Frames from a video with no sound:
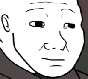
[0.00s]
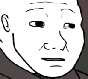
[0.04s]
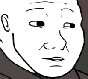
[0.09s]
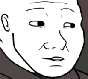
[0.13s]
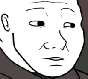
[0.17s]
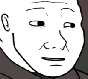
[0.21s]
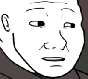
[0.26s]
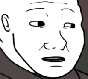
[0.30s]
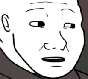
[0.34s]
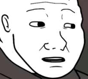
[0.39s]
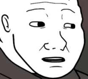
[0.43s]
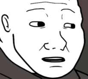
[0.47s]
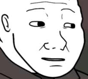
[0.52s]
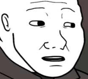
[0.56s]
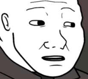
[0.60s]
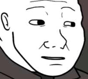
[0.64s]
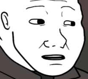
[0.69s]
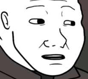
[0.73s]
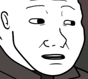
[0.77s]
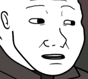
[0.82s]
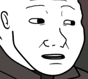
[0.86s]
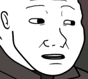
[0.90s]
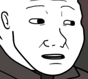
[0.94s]
you're telling
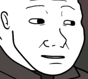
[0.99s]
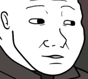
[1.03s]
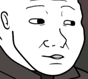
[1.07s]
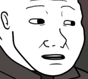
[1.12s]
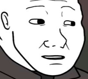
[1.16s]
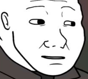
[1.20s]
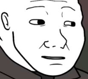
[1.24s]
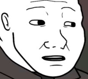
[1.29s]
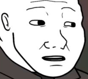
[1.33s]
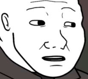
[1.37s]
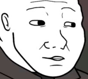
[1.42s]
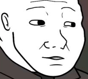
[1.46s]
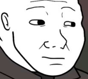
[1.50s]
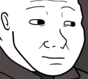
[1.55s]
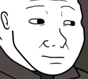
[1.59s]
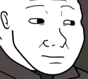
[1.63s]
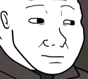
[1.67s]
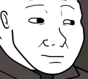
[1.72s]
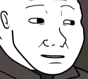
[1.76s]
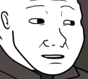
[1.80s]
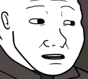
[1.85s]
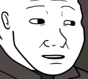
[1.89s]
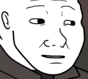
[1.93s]
me she's with him now,
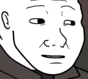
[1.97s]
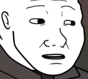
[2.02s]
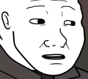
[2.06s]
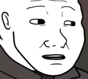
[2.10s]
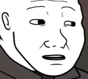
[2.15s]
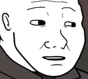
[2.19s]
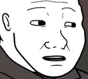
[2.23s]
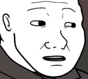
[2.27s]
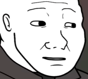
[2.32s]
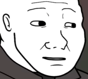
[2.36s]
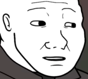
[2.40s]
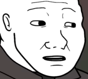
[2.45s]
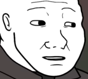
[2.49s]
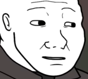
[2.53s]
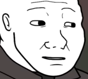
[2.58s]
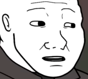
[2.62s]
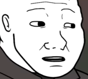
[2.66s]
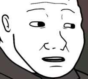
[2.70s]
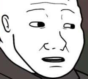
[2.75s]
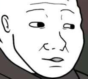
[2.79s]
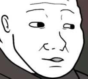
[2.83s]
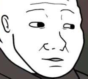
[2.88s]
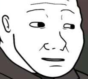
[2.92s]
after all this
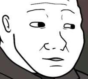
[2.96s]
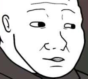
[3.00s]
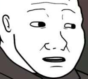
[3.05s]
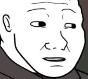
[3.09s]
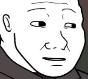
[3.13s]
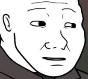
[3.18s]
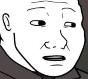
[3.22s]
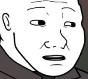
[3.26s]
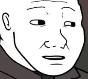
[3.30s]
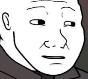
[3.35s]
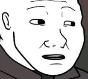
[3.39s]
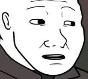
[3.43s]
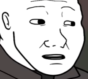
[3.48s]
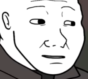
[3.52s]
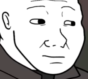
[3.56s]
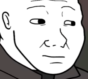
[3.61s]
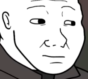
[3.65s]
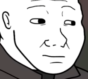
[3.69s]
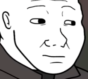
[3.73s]
episode, which is very,